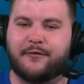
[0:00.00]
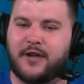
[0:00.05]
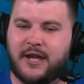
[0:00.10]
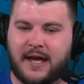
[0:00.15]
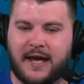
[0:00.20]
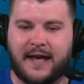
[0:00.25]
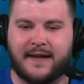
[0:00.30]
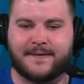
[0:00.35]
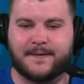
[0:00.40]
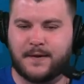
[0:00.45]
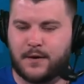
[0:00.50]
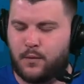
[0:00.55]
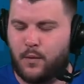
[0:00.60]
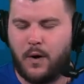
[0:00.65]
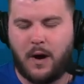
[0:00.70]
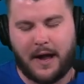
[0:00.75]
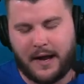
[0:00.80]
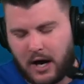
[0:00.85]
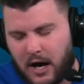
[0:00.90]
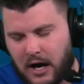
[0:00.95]
via
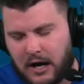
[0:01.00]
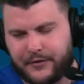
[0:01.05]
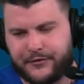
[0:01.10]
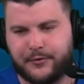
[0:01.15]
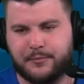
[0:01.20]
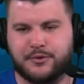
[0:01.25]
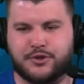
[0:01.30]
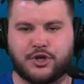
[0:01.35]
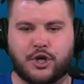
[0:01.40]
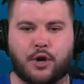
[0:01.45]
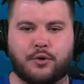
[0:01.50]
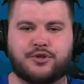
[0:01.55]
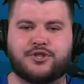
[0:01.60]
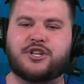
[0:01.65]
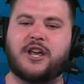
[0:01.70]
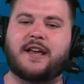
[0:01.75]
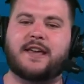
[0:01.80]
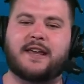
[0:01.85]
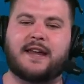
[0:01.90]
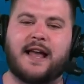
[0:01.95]
SNY, awesome show,
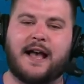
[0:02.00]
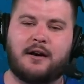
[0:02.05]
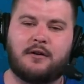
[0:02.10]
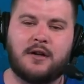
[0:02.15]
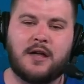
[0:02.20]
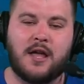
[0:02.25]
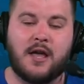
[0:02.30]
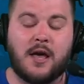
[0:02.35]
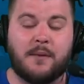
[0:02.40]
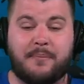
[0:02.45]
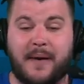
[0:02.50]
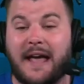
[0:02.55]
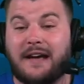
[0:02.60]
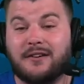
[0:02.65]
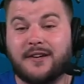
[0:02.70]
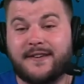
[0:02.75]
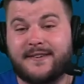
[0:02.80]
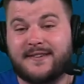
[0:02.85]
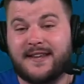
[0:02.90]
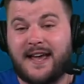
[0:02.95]
check it out.
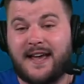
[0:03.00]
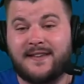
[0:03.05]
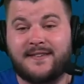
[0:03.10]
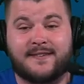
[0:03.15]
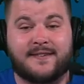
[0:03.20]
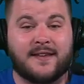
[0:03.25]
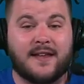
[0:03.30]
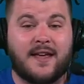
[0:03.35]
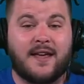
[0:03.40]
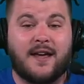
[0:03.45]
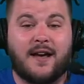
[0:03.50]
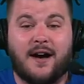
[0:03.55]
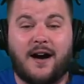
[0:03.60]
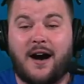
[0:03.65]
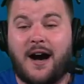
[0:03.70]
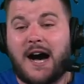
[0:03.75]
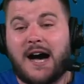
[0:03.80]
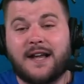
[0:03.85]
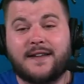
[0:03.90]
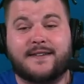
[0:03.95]
Begley says,
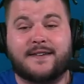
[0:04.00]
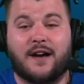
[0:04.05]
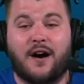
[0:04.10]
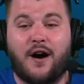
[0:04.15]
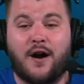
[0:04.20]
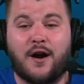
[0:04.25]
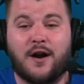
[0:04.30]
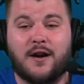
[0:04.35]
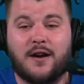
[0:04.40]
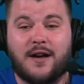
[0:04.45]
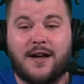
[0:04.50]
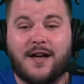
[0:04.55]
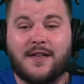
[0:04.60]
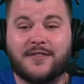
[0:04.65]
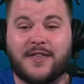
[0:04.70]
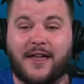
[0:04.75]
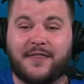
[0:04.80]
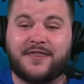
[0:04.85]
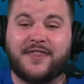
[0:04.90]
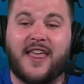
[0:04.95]
odds are
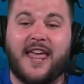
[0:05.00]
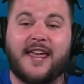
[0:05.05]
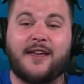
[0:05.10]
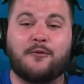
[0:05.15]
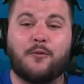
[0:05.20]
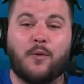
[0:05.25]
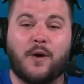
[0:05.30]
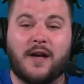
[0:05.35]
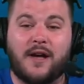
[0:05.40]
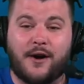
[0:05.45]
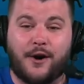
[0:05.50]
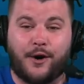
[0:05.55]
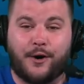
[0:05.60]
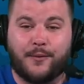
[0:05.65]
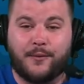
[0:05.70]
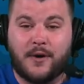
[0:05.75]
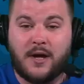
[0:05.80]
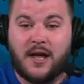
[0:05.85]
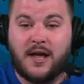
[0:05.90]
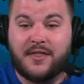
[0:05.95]
that they
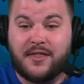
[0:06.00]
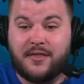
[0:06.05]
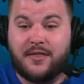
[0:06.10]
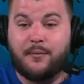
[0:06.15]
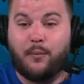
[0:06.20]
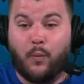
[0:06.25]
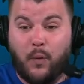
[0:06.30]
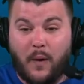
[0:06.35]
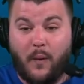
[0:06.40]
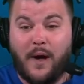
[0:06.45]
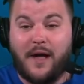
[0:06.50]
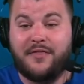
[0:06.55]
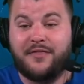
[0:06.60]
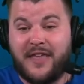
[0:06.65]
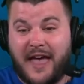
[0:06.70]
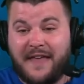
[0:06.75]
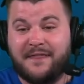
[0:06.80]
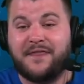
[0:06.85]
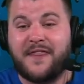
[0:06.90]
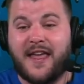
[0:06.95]
will, if
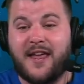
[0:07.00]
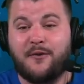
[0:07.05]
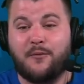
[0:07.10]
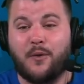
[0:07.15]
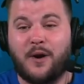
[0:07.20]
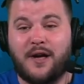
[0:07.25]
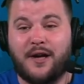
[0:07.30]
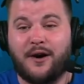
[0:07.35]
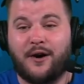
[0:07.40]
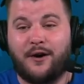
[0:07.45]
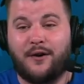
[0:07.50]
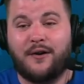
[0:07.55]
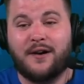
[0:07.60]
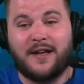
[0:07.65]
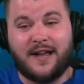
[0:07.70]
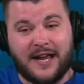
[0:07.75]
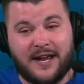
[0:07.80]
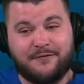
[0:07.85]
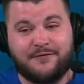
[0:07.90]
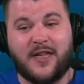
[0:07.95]

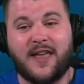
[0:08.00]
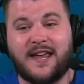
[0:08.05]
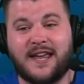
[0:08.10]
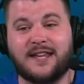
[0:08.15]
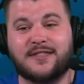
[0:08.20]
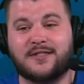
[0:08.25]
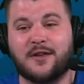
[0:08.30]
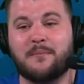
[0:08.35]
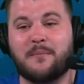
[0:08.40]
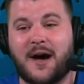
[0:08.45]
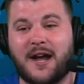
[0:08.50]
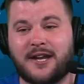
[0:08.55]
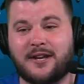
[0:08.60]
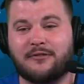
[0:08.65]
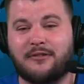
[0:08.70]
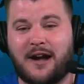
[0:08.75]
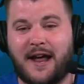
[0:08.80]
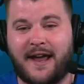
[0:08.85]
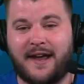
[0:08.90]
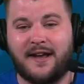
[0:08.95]
they get the money
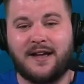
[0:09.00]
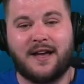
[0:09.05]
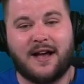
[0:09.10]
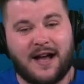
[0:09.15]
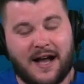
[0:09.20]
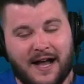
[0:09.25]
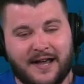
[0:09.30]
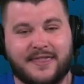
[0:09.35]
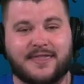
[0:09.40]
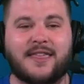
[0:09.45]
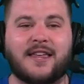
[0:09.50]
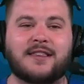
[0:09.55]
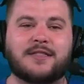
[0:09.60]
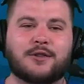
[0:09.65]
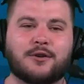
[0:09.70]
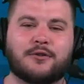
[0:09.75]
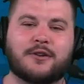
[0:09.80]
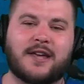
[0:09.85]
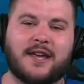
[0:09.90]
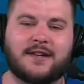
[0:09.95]
right, I think
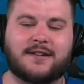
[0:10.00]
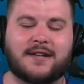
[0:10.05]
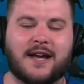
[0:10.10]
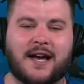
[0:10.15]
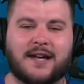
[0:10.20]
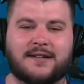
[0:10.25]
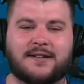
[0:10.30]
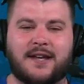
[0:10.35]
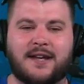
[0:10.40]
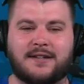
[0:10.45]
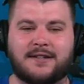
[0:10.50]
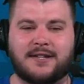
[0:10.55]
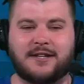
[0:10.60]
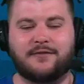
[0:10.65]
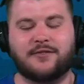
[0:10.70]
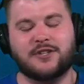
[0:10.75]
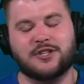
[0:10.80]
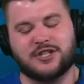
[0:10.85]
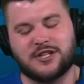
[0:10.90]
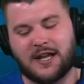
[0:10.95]
they'll get Donte
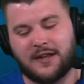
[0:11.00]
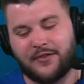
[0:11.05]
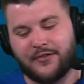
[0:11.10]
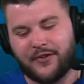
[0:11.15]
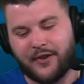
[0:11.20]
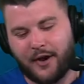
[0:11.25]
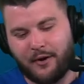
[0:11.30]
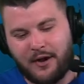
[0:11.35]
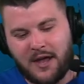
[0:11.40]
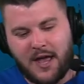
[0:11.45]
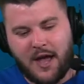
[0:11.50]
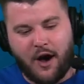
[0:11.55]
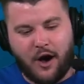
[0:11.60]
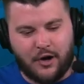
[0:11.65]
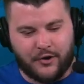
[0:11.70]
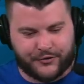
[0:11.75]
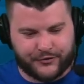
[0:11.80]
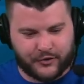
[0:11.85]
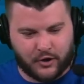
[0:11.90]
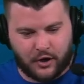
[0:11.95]
DiVincenzo.
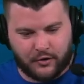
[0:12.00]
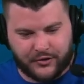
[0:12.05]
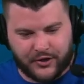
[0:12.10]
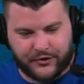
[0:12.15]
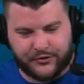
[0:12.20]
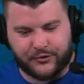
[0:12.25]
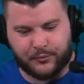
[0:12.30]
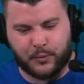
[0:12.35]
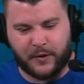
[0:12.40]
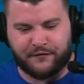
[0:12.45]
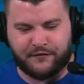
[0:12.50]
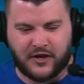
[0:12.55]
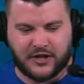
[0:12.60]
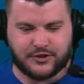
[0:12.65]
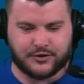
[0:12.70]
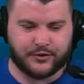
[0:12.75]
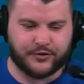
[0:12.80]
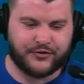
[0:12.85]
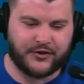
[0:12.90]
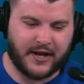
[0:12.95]
Also, this is what
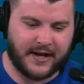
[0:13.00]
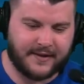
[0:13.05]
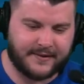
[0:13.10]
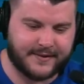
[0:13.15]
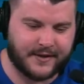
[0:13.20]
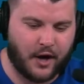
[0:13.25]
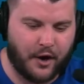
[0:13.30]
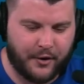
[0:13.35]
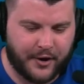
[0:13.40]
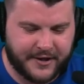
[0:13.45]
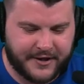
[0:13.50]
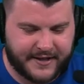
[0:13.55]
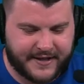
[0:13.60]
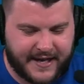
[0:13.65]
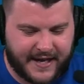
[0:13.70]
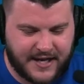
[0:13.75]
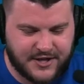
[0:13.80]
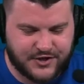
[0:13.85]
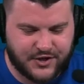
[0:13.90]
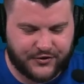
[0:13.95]
Fisher said. He said, all
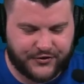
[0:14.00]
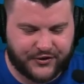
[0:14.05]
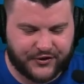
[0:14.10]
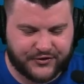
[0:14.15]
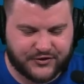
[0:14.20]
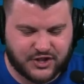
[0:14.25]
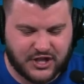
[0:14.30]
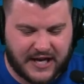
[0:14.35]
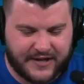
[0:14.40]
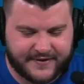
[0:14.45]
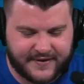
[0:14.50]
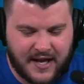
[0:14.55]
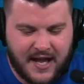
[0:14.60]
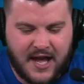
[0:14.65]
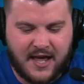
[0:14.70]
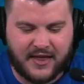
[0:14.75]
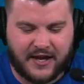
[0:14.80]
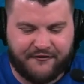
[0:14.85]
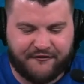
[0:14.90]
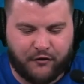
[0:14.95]
indications suggest
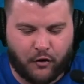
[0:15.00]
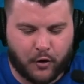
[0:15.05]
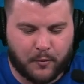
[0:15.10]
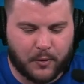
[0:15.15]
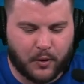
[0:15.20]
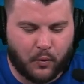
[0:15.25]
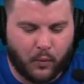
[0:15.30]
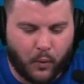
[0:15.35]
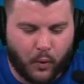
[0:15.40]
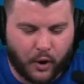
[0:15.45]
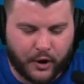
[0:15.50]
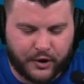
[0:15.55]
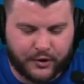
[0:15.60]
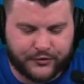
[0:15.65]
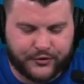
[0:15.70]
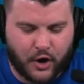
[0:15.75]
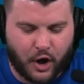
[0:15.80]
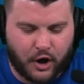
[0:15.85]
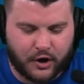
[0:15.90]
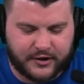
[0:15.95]
that former
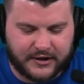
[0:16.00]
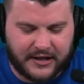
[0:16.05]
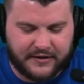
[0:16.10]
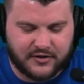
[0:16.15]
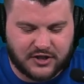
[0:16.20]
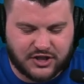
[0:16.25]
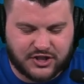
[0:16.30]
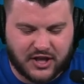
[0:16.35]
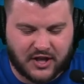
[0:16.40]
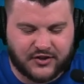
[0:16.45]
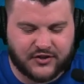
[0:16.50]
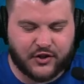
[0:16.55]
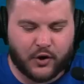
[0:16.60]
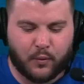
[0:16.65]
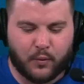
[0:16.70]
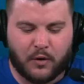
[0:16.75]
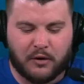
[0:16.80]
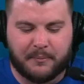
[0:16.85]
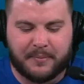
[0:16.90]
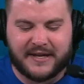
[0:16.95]
Warriors guard DiVincenzo
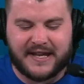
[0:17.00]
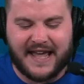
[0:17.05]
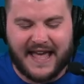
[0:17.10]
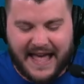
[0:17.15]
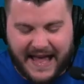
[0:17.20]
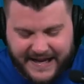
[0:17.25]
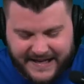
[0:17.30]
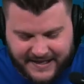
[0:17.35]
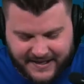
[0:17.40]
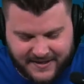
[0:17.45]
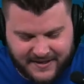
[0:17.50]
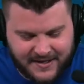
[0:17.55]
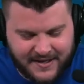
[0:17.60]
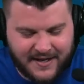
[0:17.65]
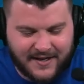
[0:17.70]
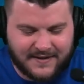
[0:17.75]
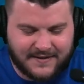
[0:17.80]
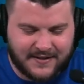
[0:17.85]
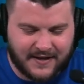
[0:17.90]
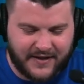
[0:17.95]
will be headed
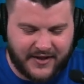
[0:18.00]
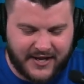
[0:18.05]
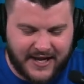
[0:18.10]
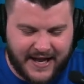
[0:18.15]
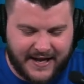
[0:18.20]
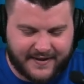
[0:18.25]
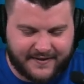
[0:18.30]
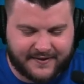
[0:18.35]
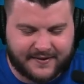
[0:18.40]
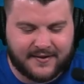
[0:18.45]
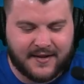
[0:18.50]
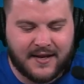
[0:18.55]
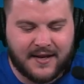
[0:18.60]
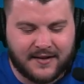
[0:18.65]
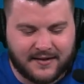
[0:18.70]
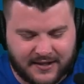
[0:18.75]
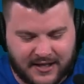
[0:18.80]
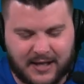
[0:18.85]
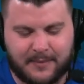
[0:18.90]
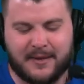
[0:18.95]
to the Knicks,
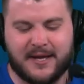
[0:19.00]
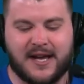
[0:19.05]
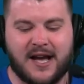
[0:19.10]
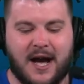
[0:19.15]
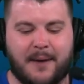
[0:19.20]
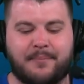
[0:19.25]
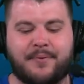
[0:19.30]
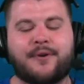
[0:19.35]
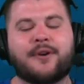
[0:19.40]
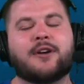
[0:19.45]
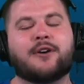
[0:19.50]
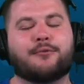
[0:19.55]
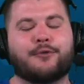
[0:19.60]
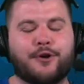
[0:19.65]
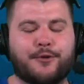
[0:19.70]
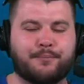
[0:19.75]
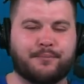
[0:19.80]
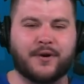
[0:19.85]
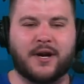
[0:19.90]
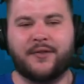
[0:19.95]
teaming up
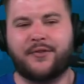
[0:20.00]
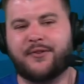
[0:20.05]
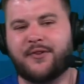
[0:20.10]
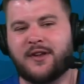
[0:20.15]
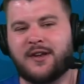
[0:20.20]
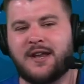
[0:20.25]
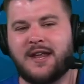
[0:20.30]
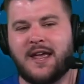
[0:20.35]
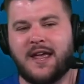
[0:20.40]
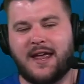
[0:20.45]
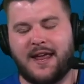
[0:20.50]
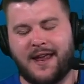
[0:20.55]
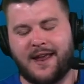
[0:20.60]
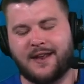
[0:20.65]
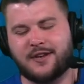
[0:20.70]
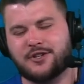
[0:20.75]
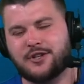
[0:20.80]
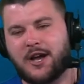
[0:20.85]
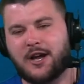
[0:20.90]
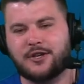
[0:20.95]
with Brunson
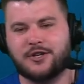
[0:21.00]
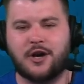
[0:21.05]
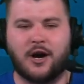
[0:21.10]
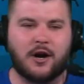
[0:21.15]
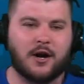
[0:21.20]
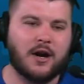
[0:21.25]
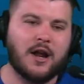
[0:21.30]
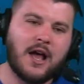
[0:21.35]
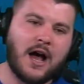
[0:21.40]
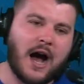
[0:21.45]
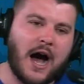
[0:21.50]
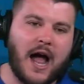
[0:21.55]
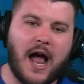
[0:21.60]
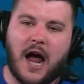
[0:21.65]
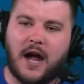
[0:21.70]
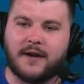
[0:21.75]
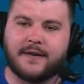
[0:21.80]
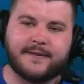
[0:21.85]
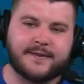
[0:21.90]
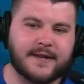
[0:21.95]
and Josh Hart. I
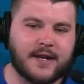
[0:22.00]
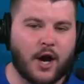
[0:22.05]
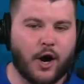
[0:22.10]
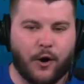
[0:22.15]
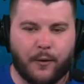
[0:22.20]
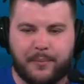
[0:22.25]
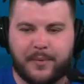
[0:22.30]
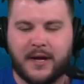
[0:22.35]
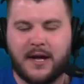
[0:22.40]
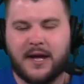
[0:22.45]
honestly hope